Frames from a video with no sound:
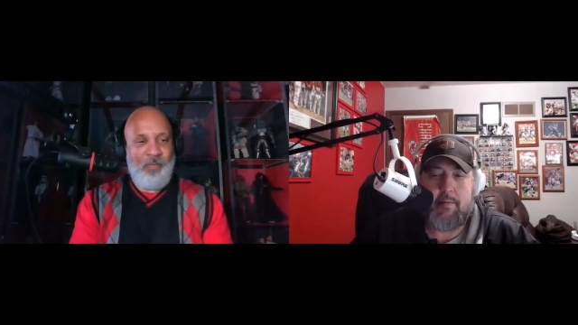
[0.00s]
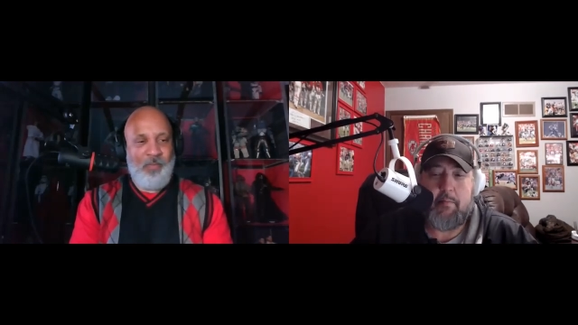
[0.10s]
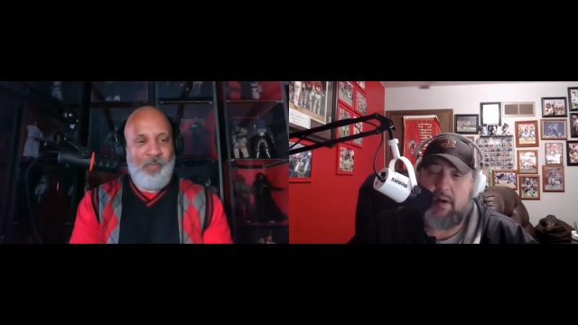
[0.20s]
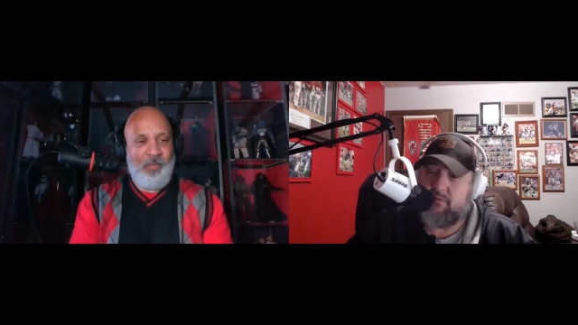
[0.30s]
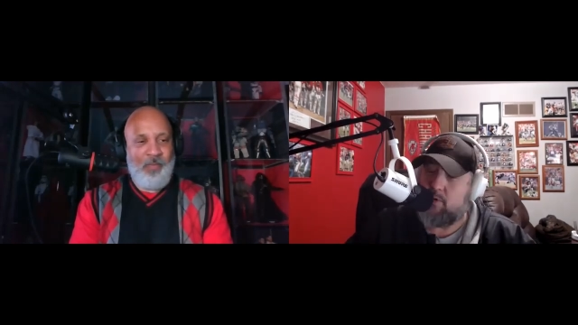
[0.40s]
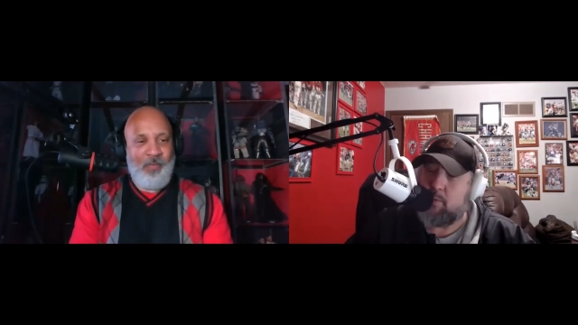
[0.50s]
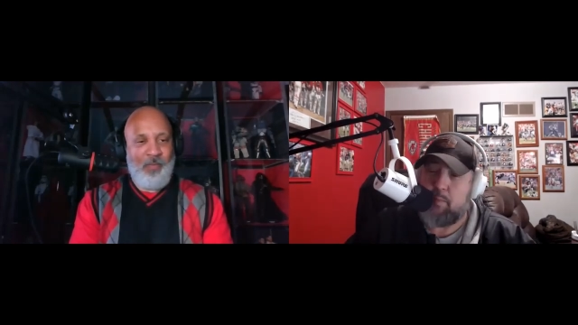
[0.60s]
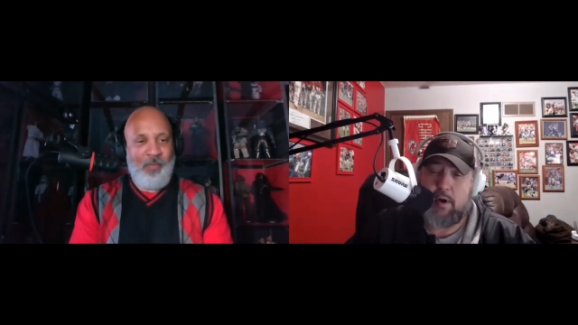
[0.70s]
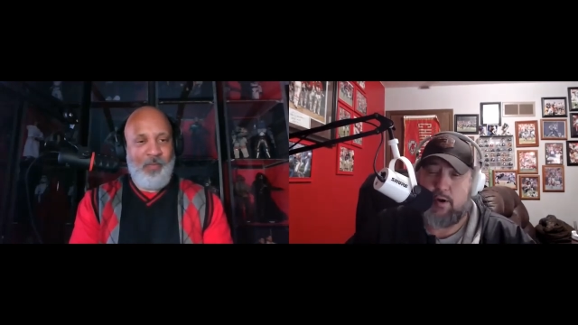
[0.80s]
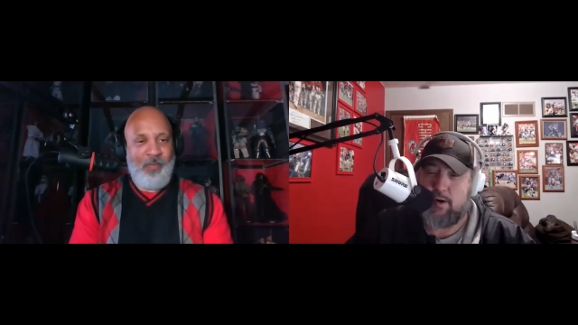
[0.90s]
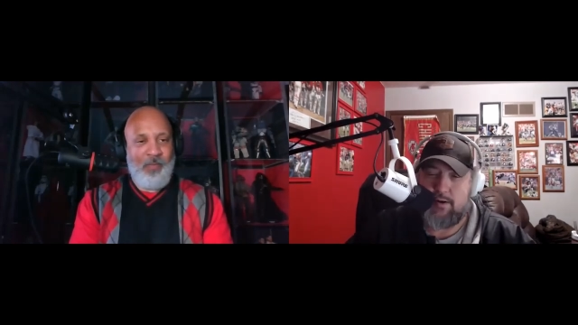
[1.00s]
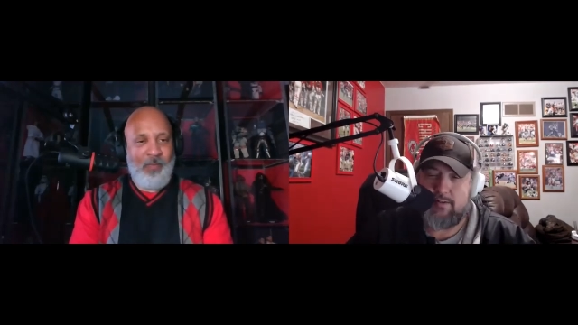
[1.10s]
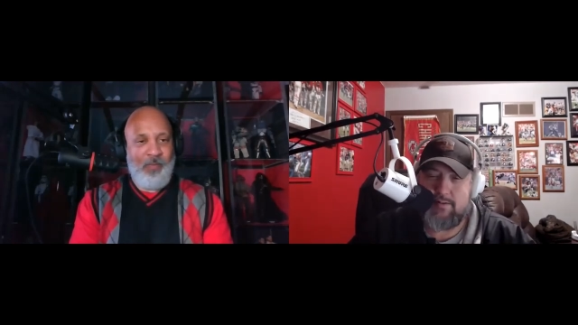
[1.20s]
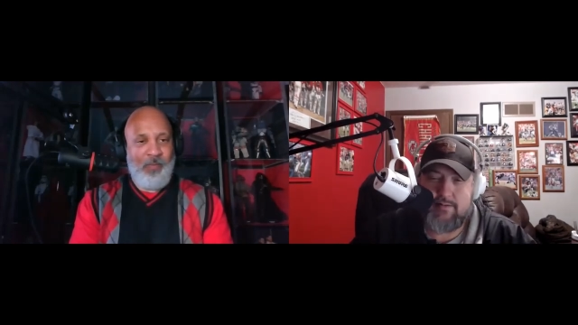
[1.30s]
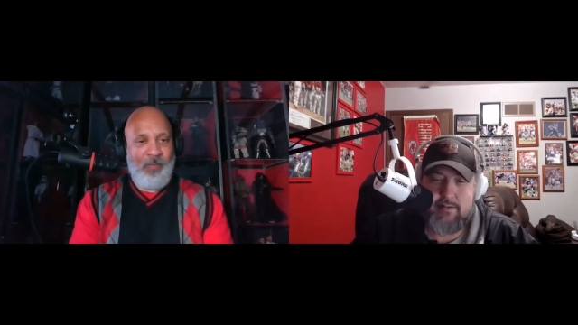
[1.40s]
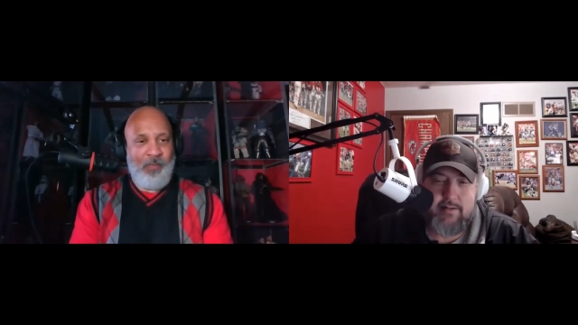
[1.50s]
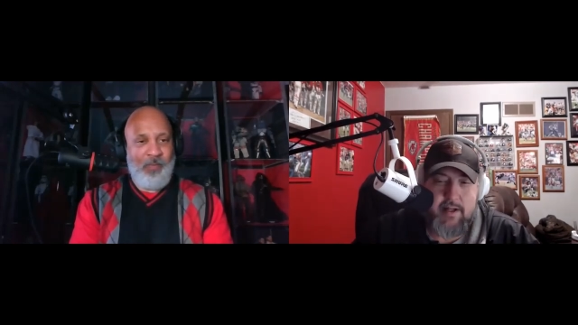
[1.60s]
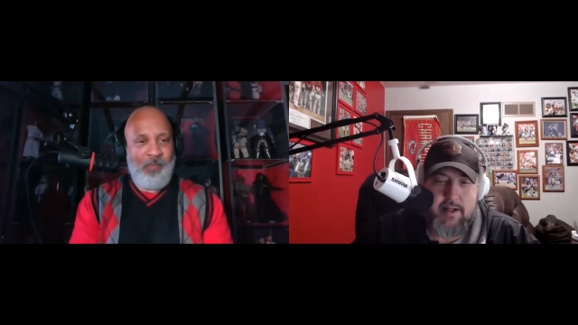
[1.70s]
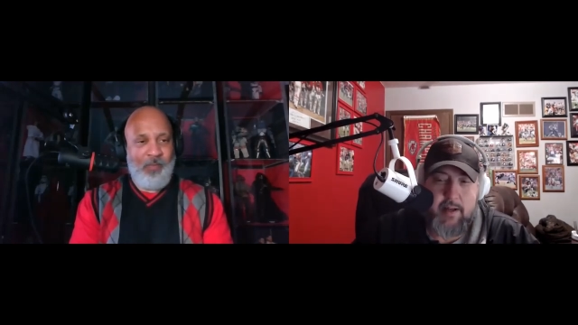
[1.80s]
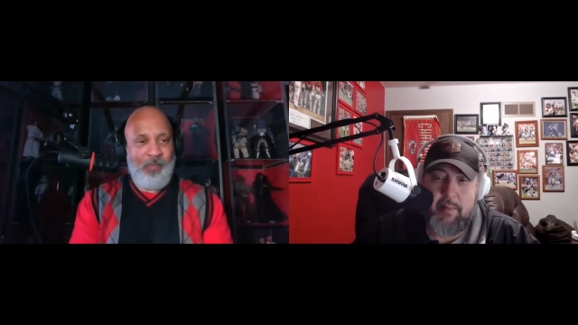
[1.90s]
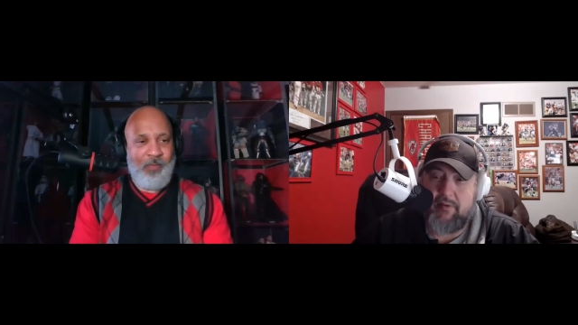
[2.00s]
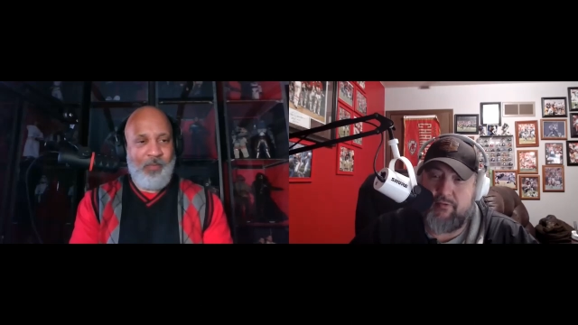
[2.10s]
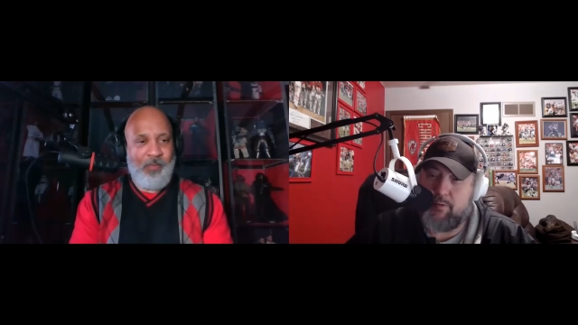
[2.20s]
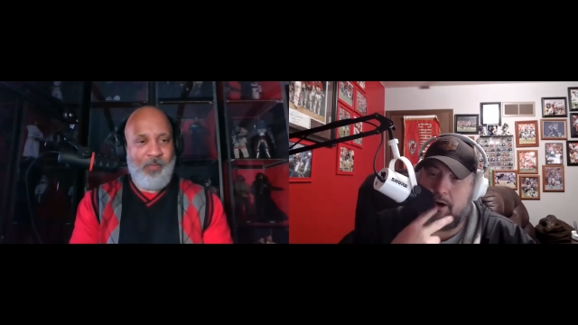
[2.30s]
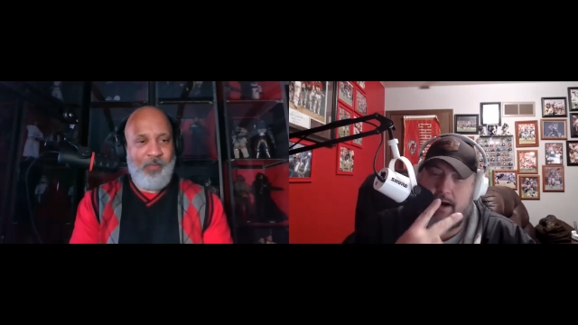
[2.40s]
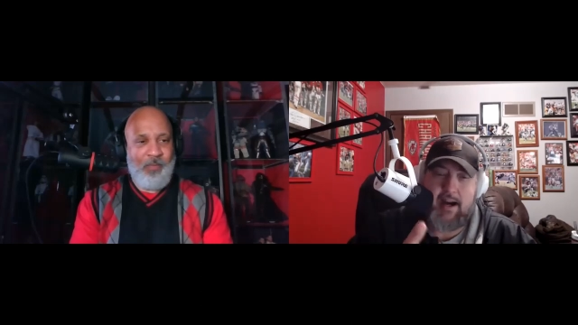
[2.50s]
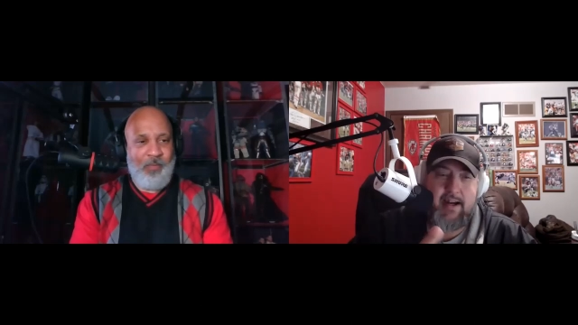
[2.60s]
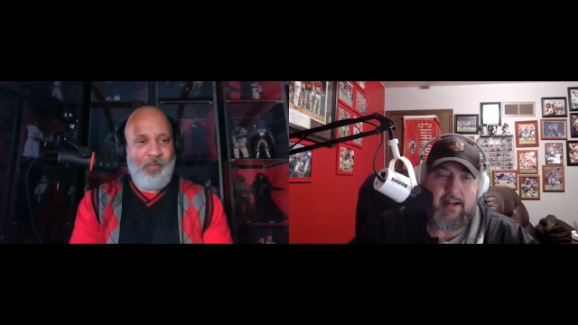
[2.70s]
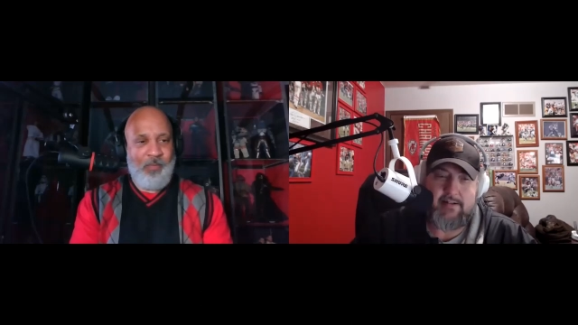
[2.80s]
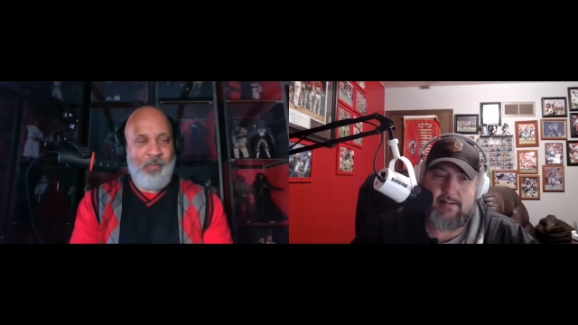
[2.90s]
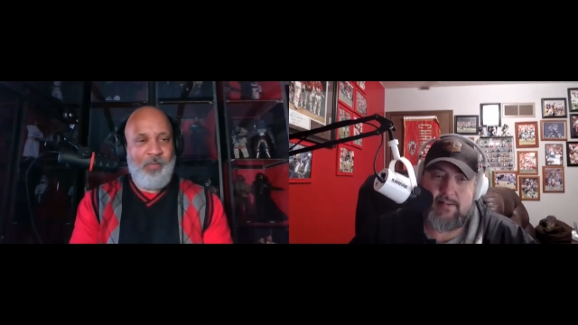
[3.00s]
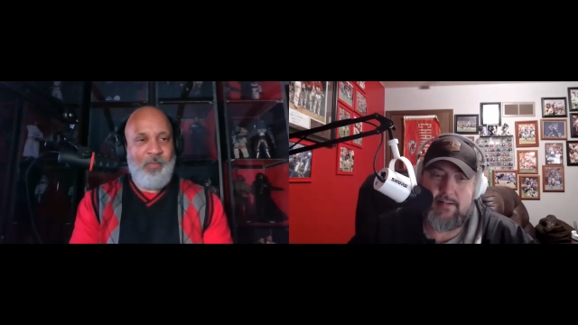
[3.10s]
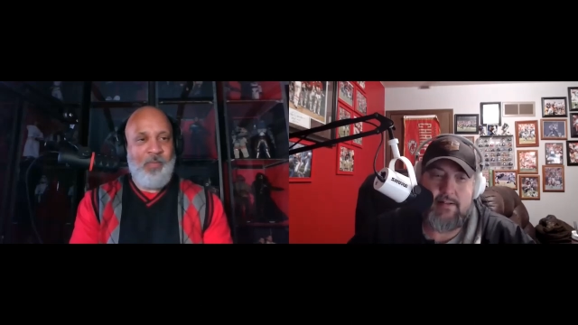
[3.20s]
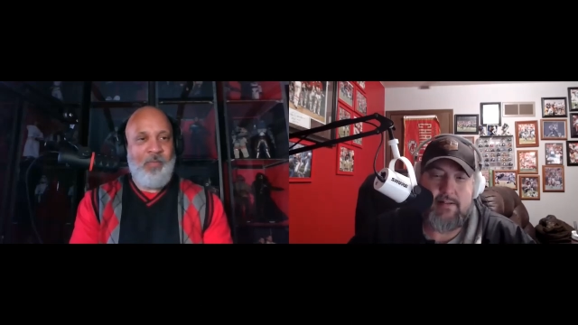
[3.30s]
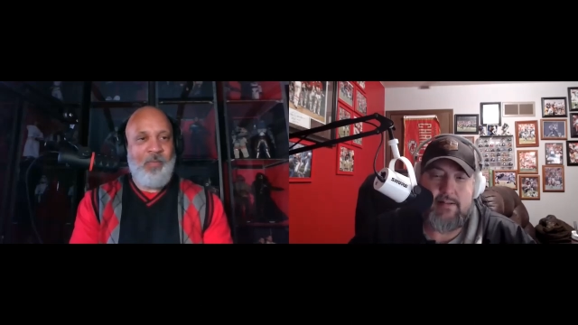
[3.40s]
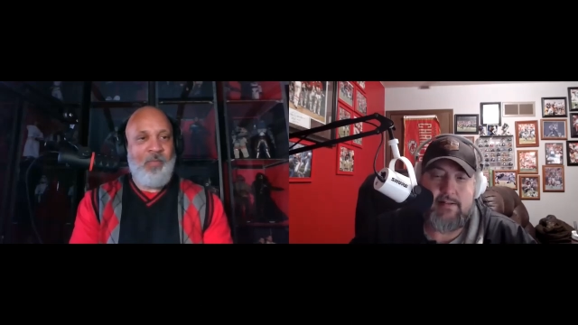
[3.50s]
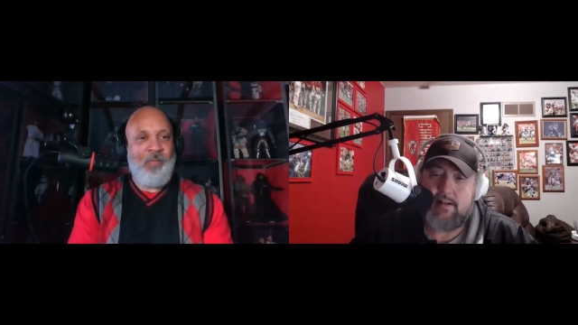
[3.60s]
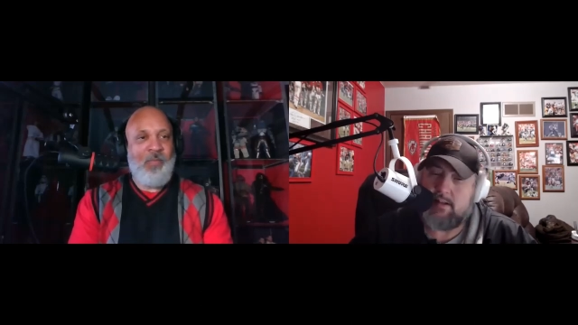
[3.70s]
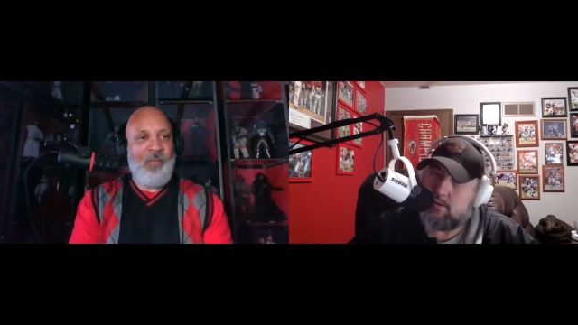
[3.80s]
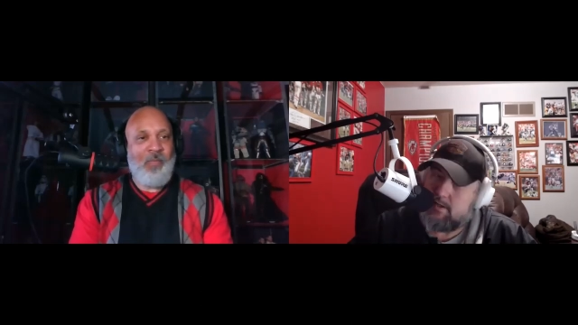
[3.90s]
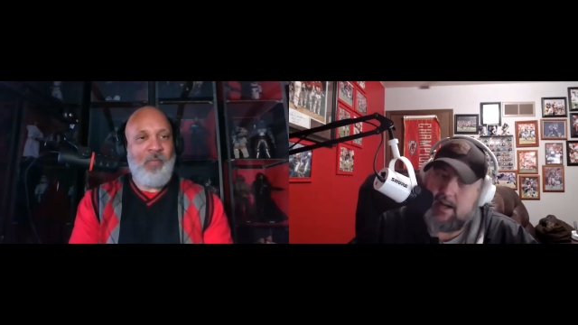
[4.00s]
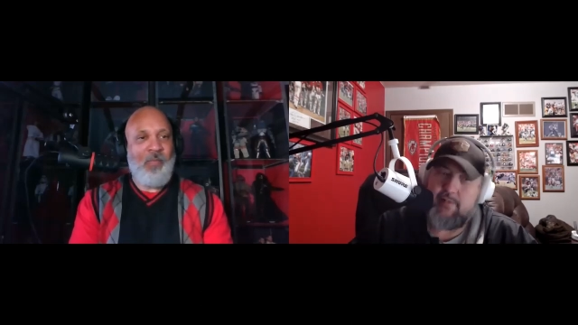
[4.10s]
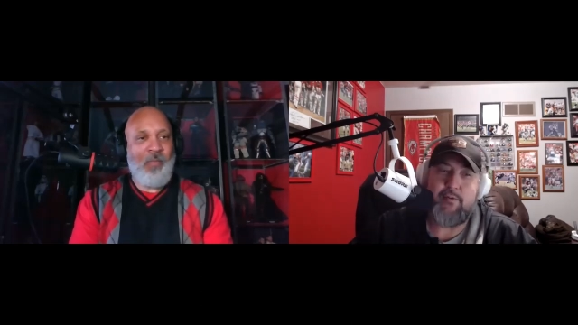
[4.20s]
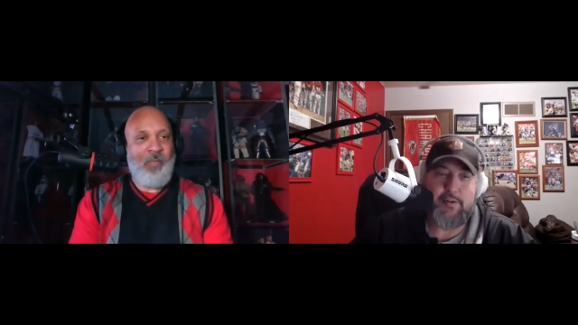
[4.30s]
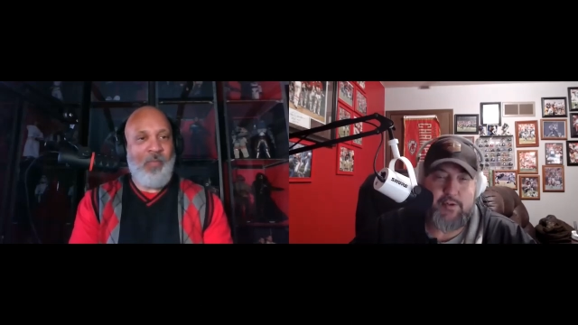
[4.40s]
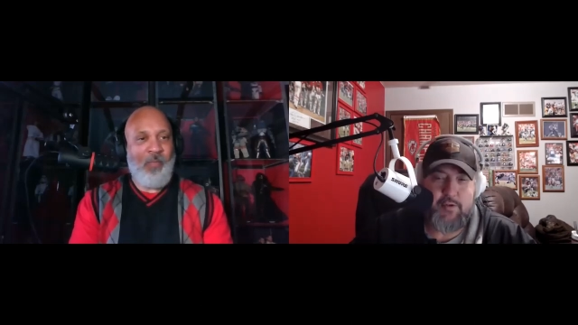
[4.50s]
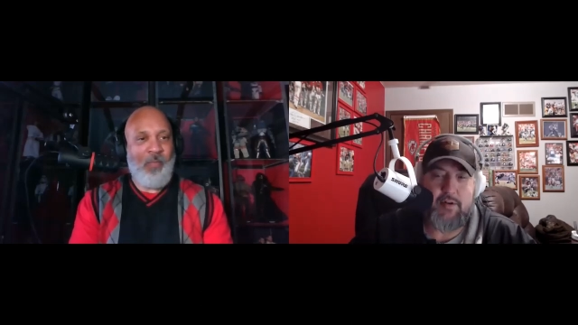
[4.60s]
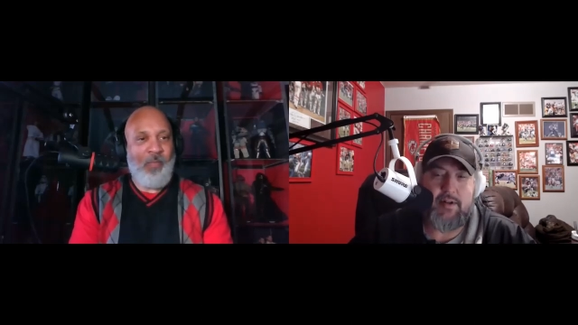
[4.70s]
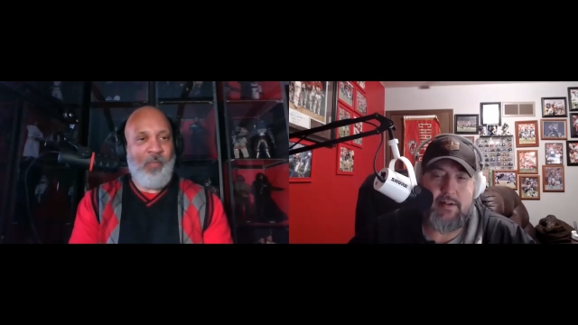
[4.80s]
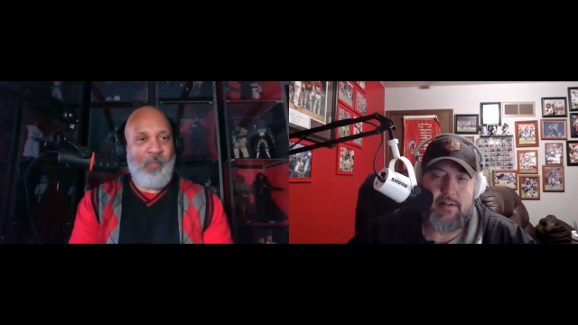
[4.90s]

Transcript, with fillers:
Speaker 1: My football heart and my football eyes say, look out for Detroit.